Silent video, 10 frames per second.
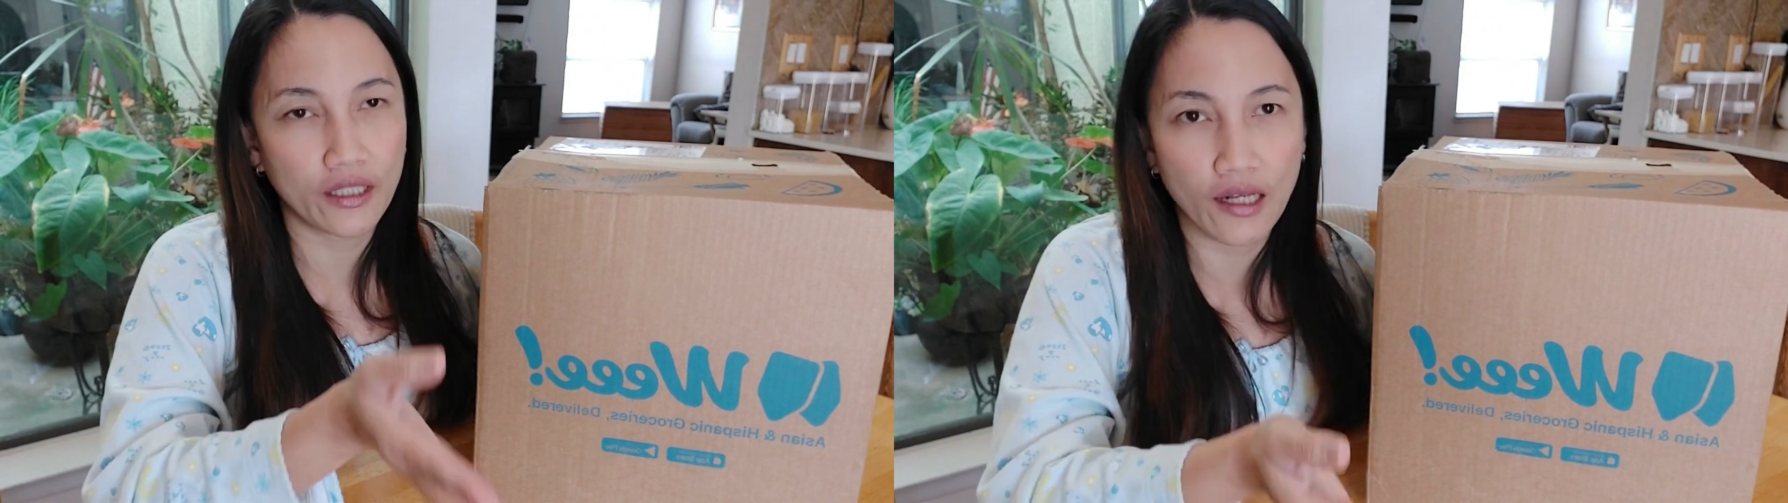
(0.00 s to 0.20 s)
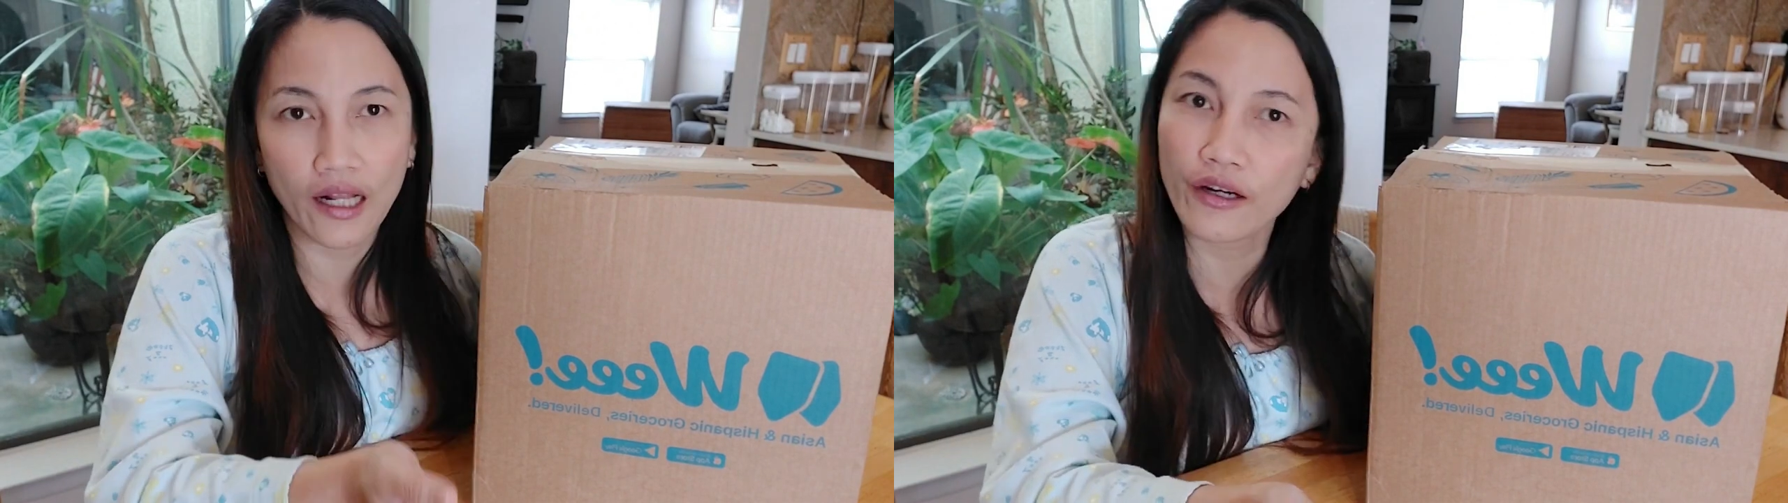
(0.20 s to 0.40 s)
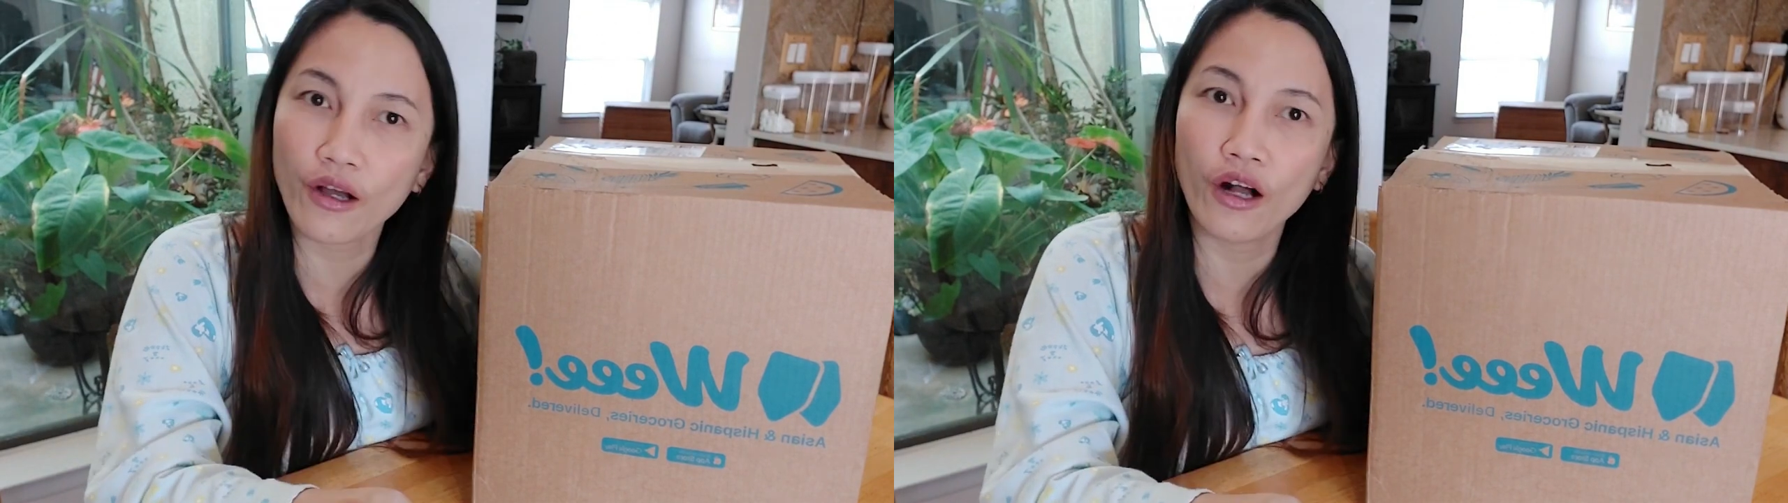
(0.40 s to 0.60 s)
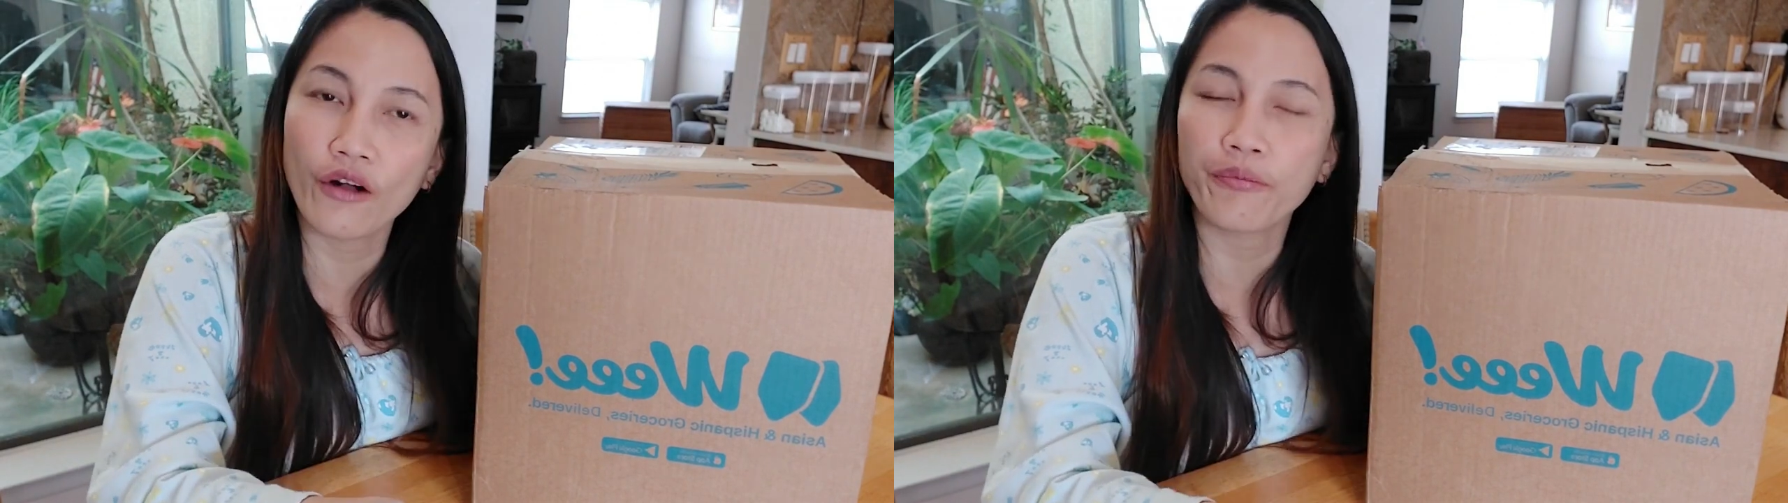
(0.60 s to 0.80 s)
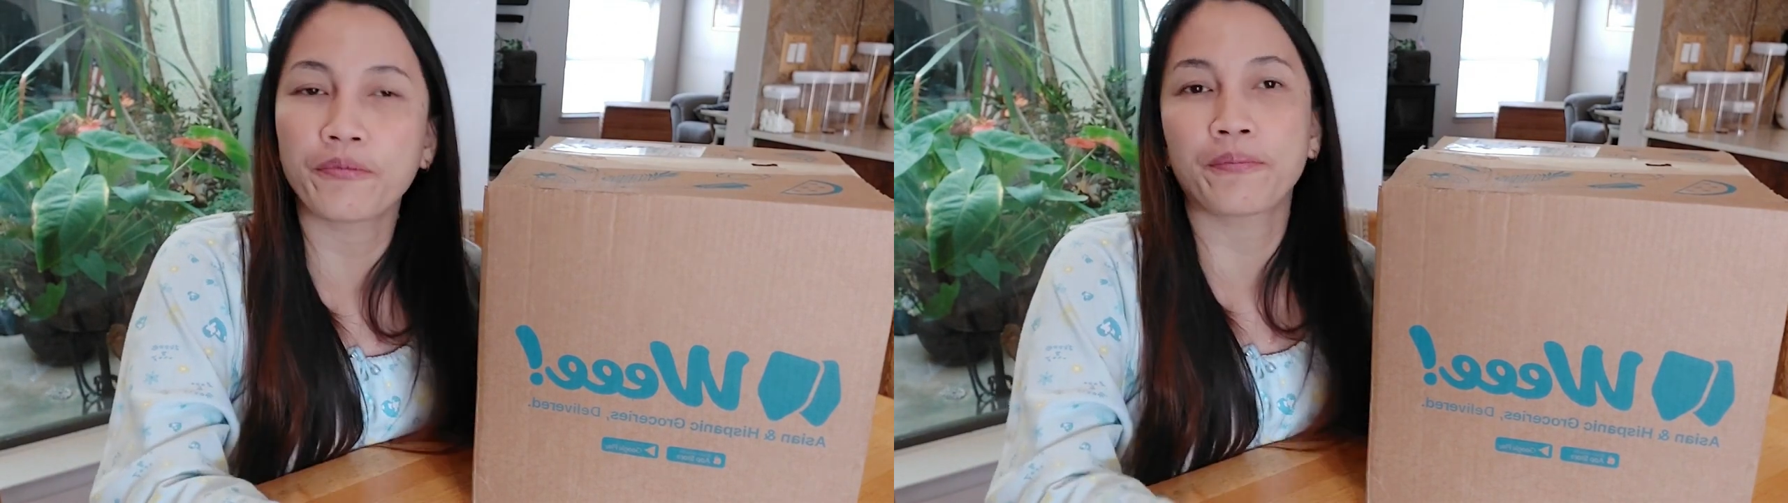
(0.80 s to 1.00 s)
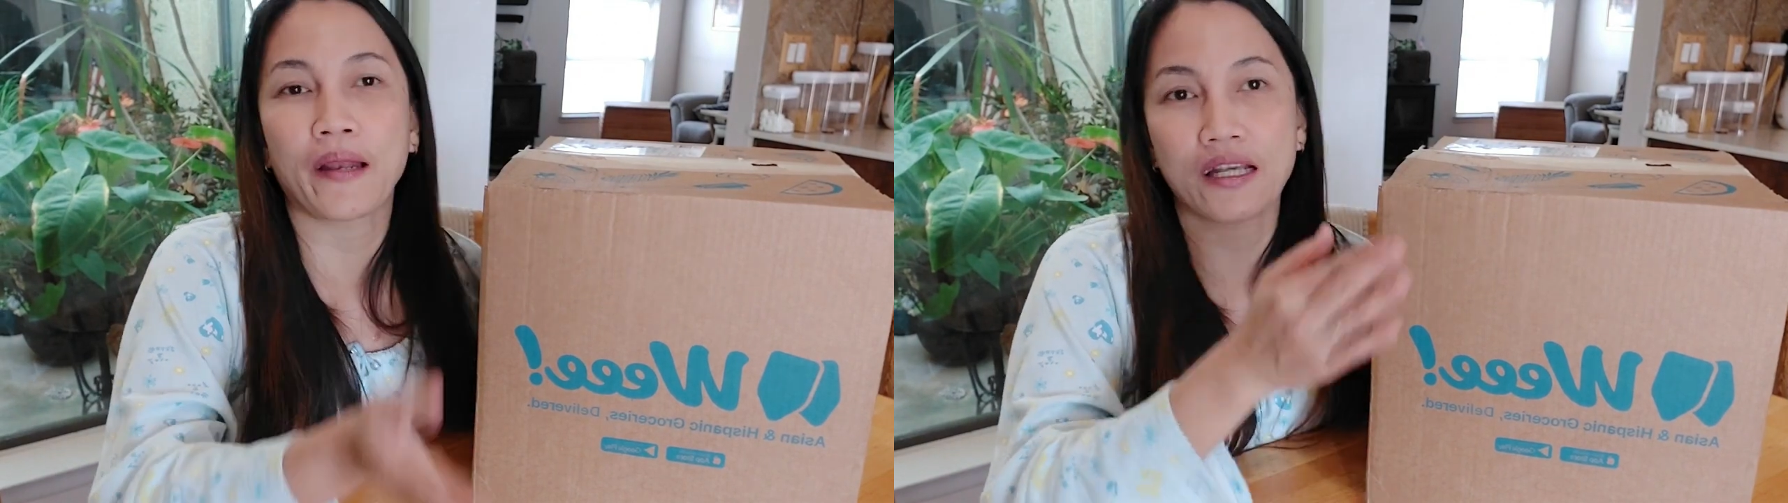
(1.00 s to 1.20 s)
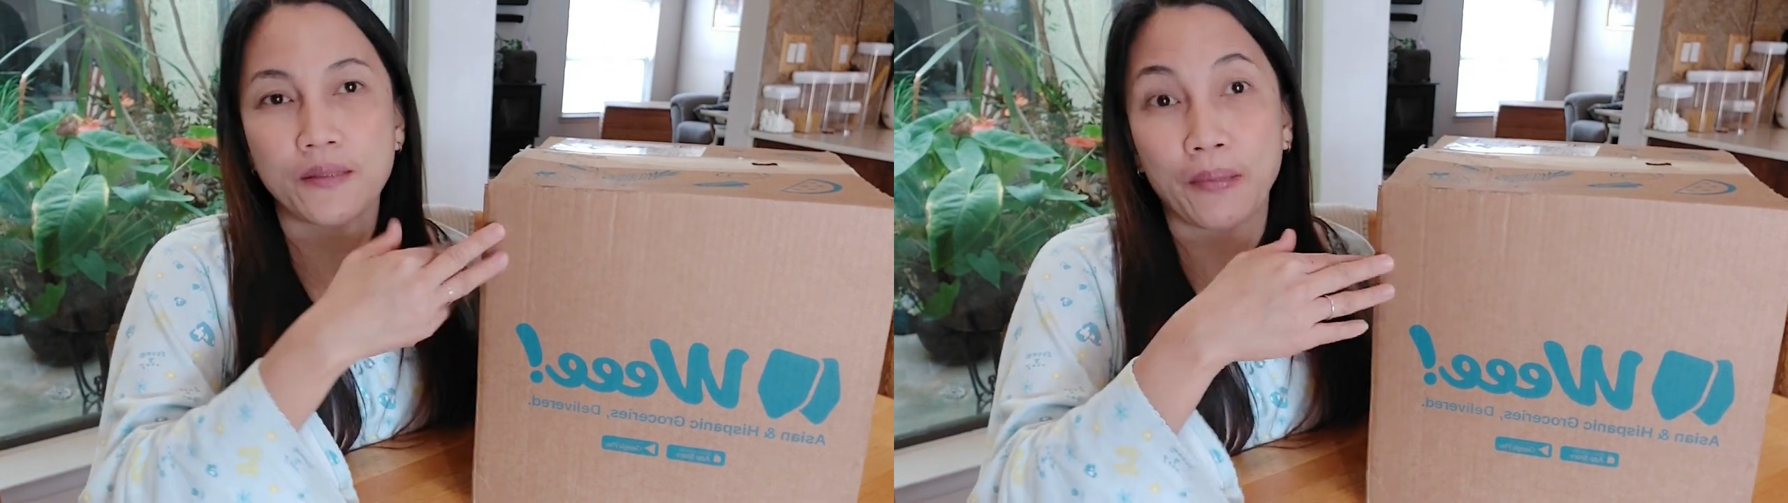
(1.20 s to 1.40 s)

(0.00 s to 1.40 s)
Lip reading: off plus